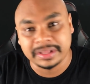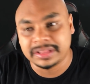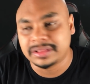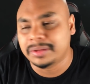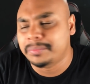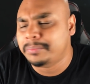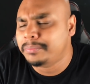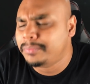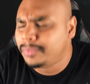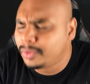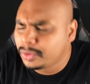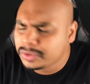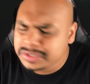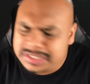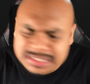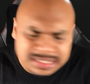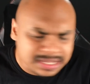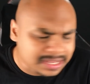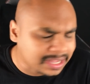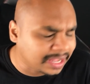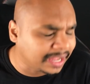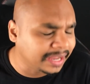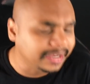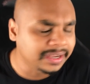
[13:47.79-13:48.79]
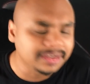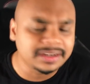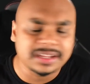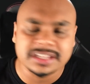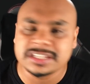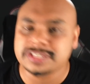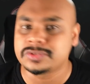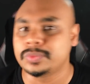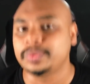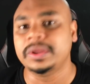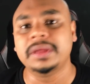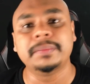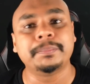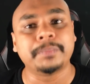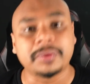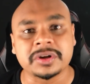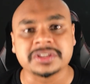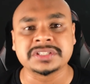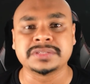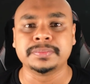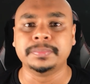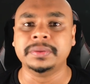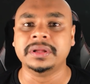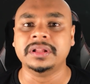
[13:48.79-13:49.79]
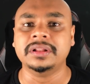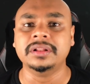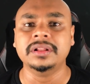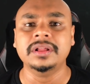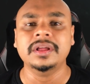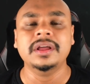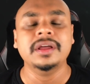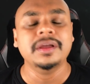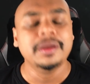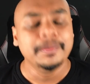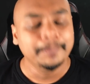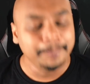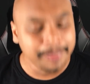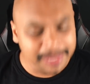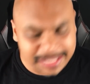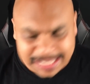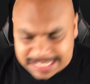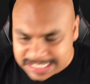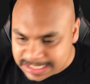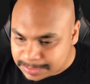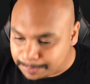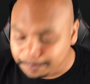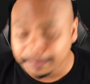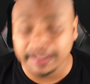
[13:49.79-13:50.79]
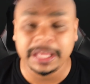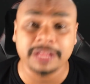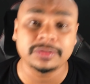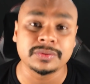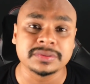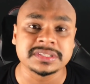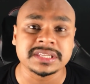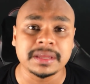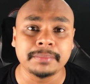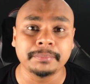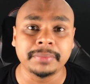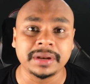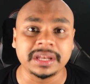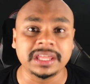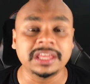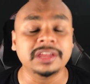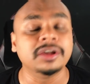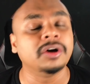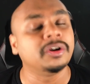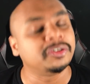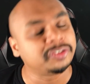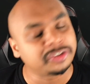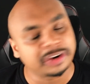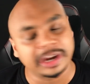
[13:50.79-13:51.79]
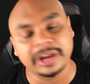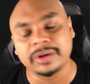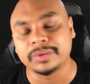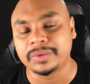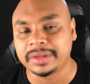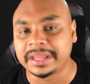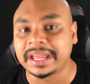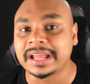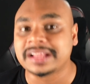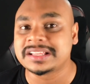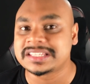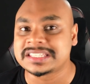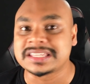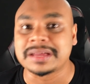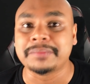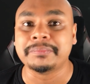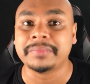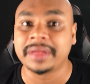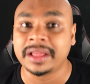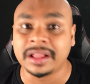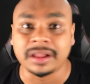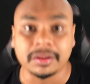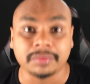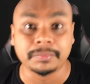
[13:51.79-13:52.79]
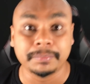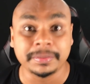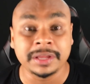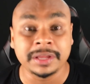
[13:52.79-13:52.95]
in the most kindest way possible, please speak to somebody or try to get some help,